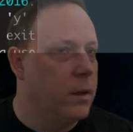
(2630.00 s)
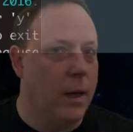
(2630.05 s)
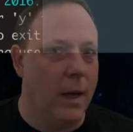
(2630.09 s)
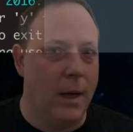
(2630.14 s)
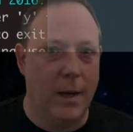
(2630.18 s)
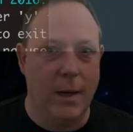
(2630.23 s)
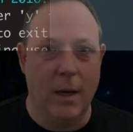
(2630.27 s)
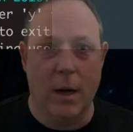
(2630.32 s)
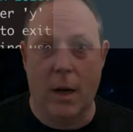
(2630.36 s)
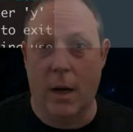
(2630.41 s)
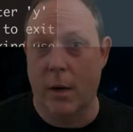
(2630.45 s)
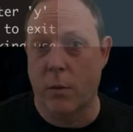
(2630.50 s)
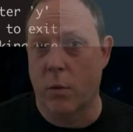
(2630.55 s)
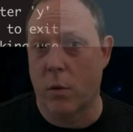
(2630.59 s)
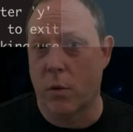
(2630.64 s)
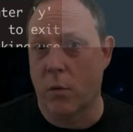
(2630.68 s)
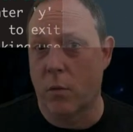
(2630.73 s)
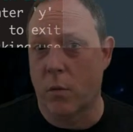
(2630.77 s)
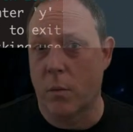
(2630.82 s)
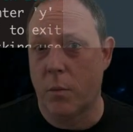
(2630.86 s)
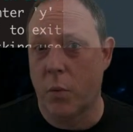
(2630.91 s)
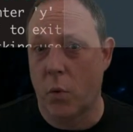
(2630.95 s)
The AI
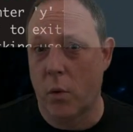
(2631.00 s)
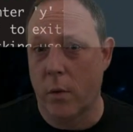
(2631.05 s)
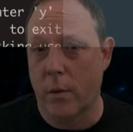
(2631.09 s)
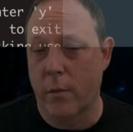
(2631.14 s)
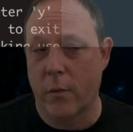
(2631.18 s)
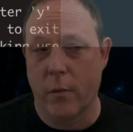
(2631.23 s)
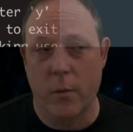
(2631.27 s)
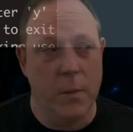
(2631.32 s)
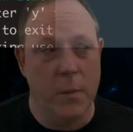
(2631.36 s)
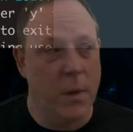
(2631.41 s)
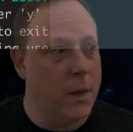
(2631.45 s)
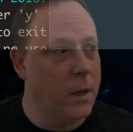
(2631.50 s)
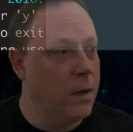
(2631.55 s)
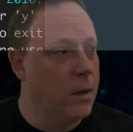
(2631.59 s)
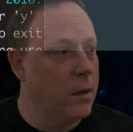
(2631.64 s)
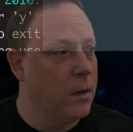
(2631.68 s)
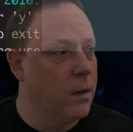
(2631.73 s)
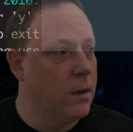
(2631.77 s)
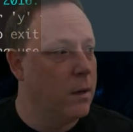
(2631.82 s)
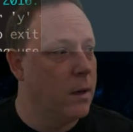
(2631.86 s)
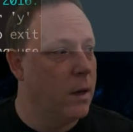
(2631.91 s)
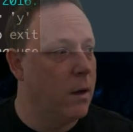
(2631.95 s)
wrote a report for
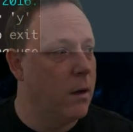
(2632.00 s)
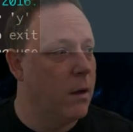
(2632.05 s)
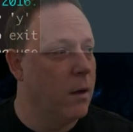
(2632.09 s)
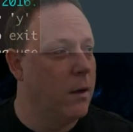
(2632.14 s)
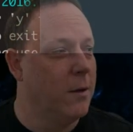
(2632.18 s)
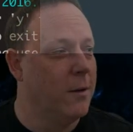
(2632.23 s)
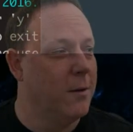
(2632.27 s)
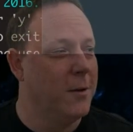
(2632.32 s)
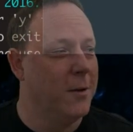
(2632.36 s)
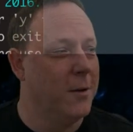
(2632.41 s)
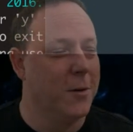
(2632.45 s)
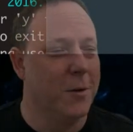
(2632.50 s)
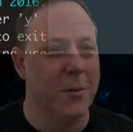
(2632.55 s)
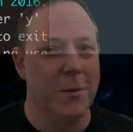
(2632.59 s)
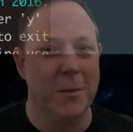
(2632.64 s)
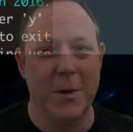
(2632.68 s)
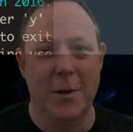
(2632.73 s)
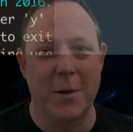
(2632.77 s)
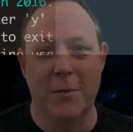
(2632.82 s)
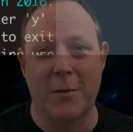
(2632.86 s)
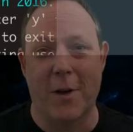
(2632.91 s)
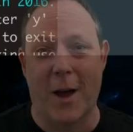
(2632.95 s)
me. Now,
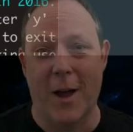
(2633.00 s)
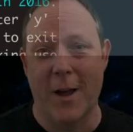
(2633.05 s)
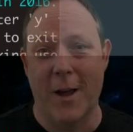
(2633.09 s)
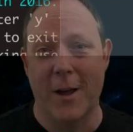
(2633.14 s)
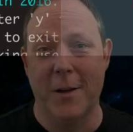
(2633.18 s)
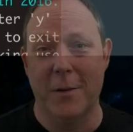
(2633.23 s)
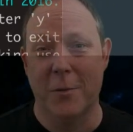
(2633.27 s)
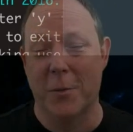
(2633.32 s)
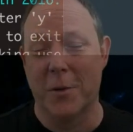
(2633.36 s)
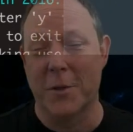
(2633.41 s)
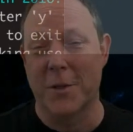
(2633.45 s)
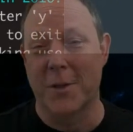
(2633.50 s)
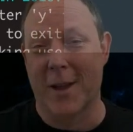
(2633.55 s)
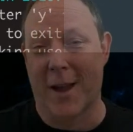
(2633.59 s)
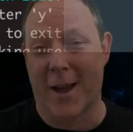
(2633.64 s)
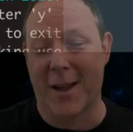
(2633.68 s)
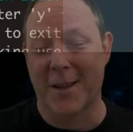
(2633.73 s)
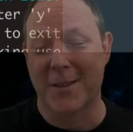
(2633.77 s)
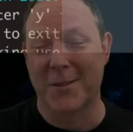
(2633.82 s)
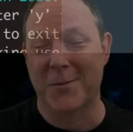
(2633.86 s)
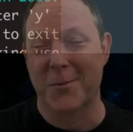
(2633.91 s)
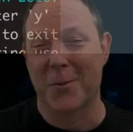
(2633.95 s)
if I was
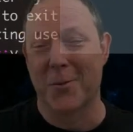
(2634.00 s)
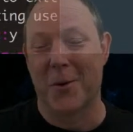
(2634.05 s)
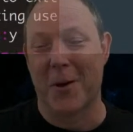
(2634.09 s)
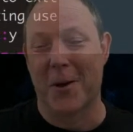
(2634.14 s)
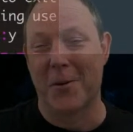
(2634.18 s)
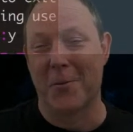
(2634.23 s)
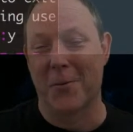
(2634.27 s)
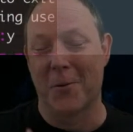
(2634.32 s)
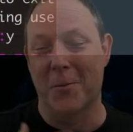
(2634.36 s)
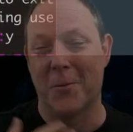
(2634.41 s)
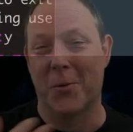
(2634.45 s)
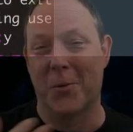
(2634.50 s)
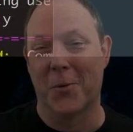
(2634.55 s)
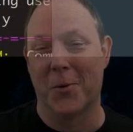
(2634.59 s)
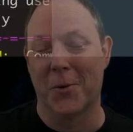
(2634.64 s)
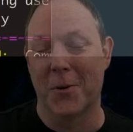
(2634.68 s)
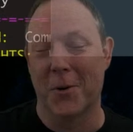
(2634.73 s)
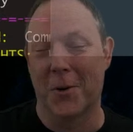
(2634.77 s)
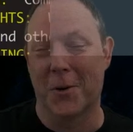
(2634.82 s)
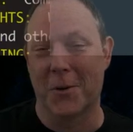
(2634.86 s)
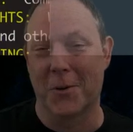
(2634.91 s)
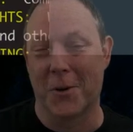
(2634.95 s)
tasked with writing a
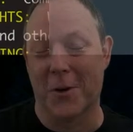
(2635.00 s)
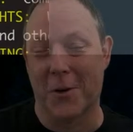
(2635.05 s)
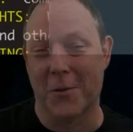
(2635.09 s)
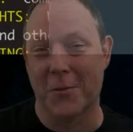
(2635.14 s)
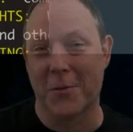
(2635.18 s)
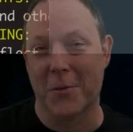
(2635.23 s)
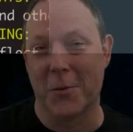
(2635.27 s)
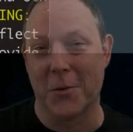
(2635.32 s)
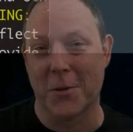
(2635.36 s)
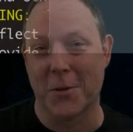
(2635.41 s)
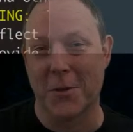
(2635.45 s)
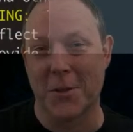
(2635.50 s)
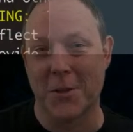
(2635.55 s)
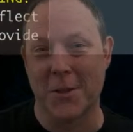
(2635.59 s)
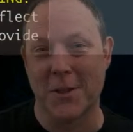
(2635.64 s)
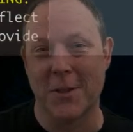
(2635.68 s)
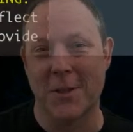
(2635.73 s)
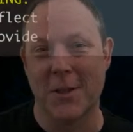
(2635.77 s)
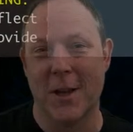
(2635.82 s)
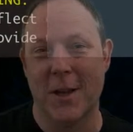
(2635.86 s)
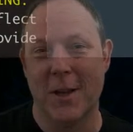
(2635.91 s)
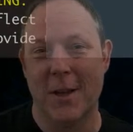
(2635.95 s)
report on golf
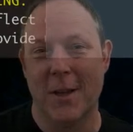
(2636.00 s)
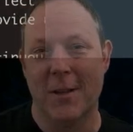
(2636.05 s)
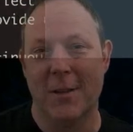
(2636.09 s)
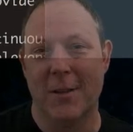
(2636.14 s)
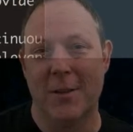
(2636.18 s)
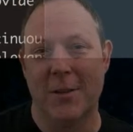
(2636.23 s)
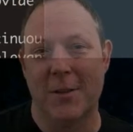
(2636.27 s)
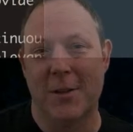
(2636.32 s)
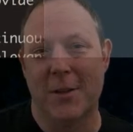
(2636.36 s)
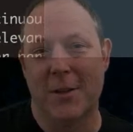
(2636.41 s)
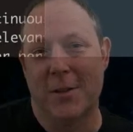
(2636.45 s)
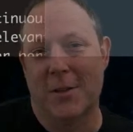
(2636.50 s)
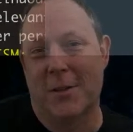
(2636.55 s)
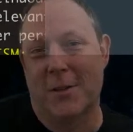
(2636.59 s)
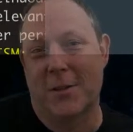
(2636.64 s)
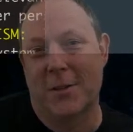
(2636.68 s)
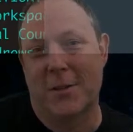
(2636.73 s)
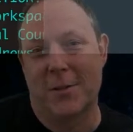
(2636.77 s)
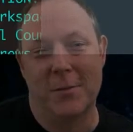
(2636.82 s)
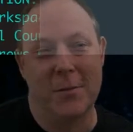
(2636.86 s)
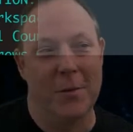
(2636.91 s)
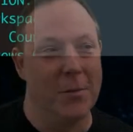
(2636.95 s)
courses, this
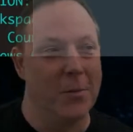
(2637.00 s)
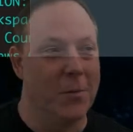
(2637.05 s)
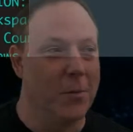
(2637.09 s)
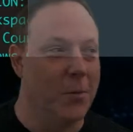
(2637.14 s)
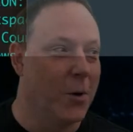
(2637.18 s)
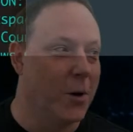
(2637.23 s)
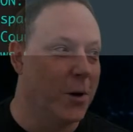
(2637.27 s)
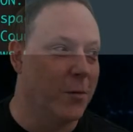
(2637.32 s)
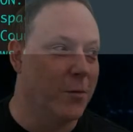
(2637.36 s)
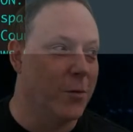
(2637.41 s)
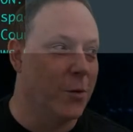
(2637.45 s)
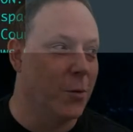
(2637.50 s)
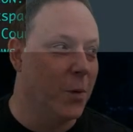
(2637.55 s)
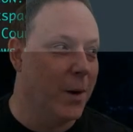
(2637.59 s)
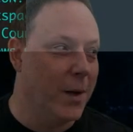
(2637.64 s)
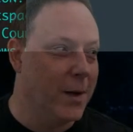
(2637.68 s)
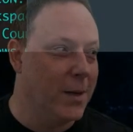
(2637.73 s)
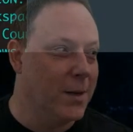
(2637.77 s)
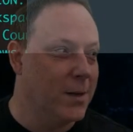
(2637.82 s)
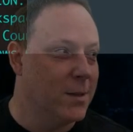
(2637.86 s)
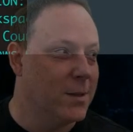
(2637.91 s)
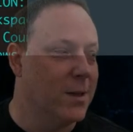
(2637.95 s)
is one of the
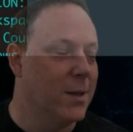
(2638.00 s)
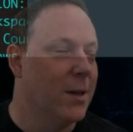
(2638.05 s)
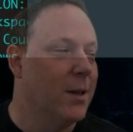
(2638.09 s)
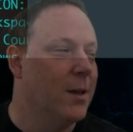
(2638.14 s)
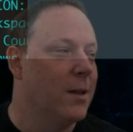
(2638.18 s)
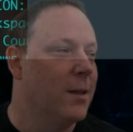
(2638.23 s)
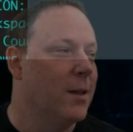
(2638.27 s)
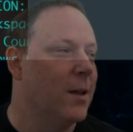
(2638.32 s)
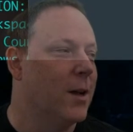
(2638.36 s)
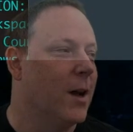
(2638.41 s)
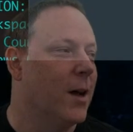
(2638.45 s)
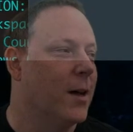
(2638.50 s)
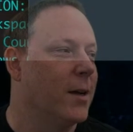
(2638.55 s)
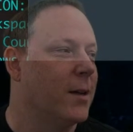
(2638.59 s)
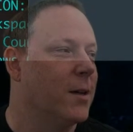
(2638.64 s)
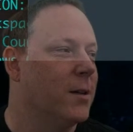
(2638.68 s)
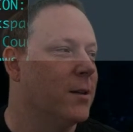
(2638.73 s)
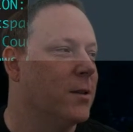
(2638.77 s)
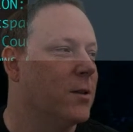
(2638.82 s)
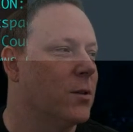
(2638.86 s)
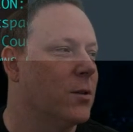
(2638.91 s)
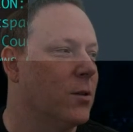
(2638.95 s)
ways that I
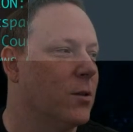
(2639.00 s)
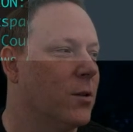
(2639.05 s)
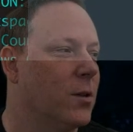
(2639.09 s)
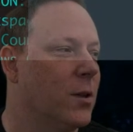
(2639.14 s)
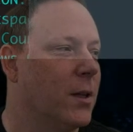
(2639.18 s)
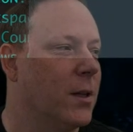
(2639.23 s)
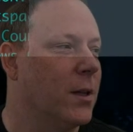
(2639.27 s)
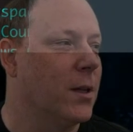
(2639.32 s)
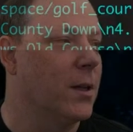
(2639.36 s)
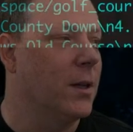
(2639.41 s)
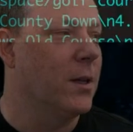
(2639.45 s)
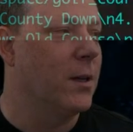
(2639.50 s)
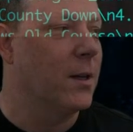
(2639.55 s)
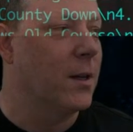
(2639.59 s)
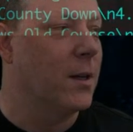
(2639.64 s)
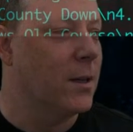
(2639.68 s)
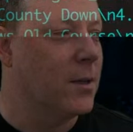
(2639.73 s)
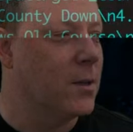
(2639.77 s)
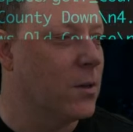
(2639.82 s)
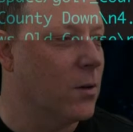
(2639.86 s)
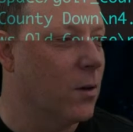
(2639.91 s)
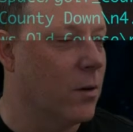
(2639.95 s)
could certainly
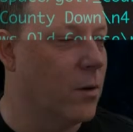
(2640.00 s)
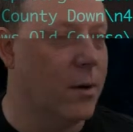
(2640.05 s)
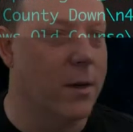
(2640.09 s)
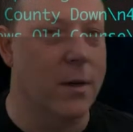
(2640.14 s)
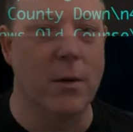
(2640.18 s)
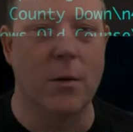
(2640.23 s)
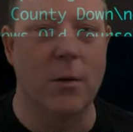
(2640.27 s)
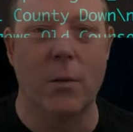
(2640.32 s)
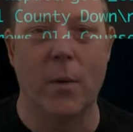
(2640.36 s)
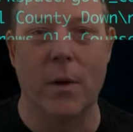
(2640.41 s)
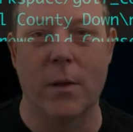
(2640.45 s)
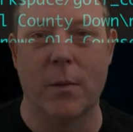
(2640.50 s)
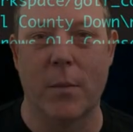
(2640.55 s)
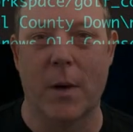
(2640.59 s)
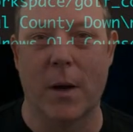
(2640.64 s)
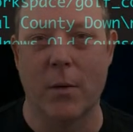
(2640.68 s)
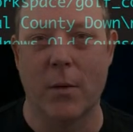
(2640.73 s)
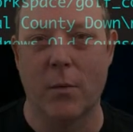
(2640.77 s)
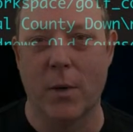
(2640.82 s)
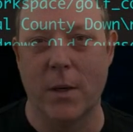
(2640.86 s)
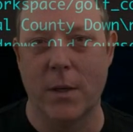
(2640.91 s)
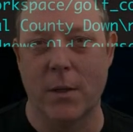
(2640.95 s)
get started with
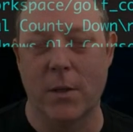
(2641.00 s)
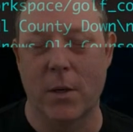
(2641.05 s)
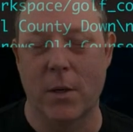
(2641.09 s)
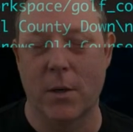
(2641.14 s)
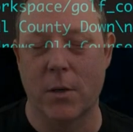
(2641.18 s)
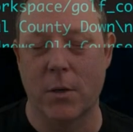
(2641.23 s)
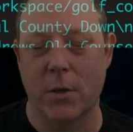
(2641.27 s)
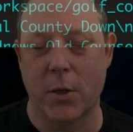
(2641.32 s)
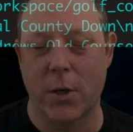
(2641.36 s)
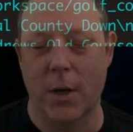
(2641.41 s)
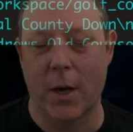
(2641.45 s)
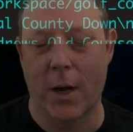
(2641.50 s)
my research.